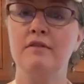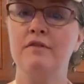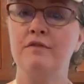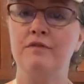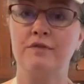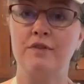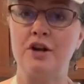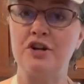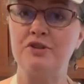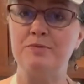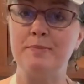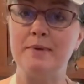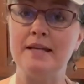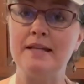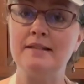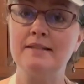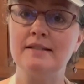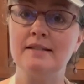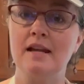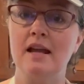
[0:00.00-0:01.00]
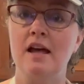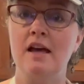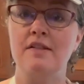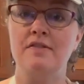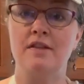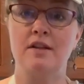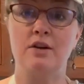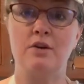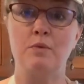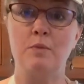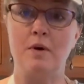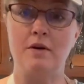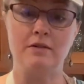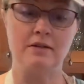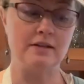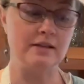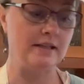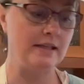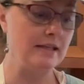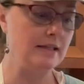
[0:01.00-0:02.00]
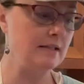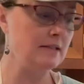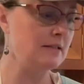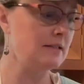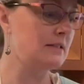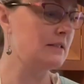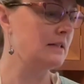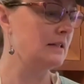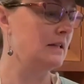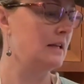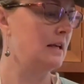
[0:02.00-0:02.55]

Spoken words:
fresh beets that are well cleaned,